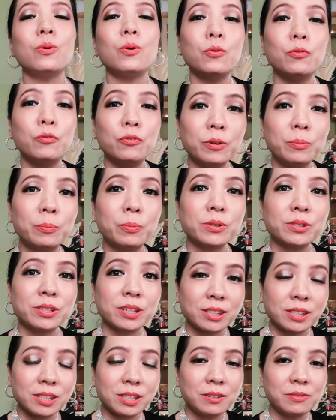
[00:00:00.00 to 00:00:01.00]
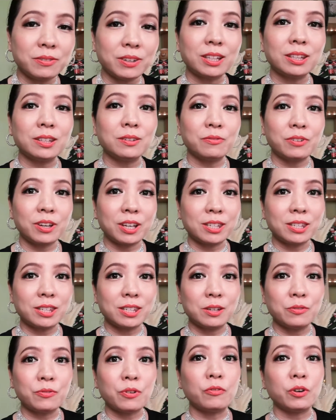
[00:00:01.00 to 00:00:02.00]
overprotective and
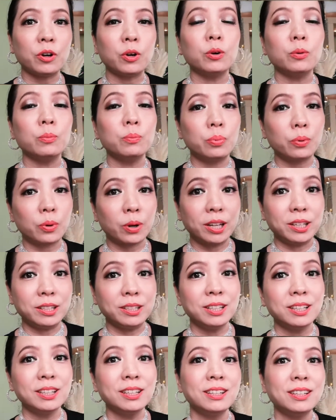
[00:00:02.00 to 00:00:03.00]
defensive of her own brand.